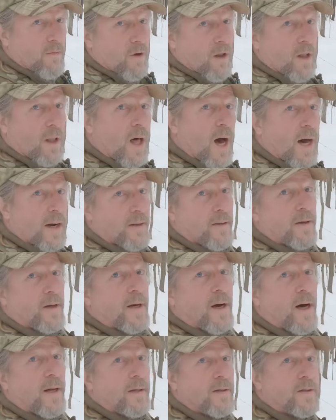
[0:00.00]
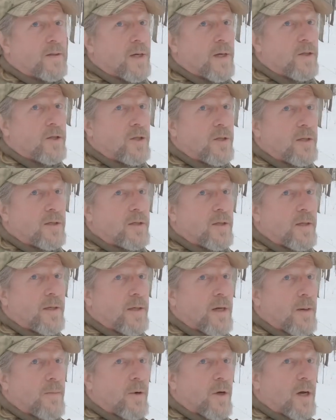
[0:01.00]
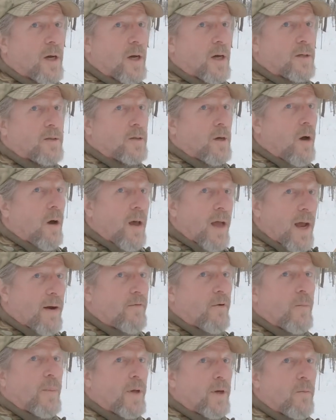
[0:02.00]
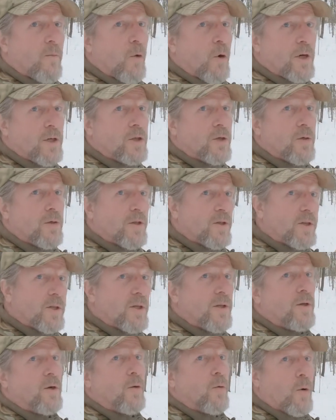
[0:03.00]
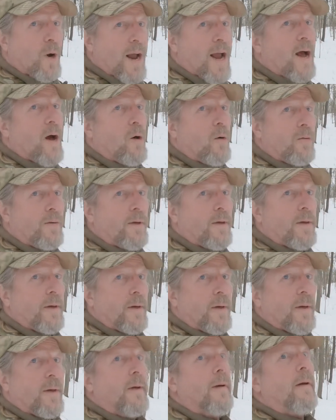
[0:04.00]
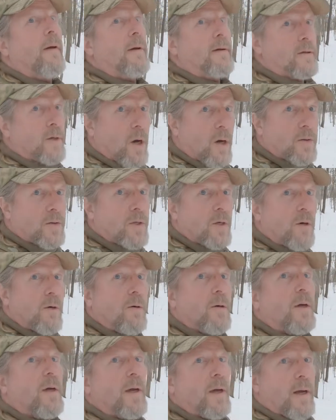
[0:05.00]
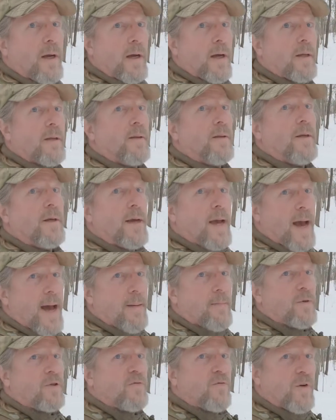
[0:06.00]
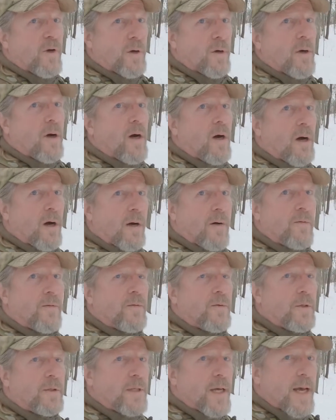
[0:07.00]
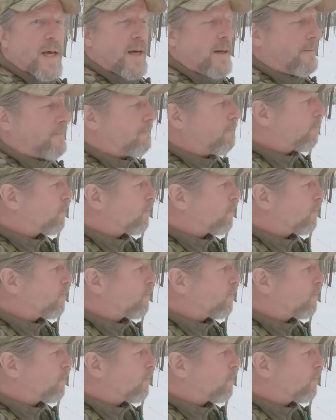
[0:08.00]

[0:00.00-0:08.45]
of a lot of the condensation that's in there because every bit of moisture that's in the ground is also in the atmosphere of the tent.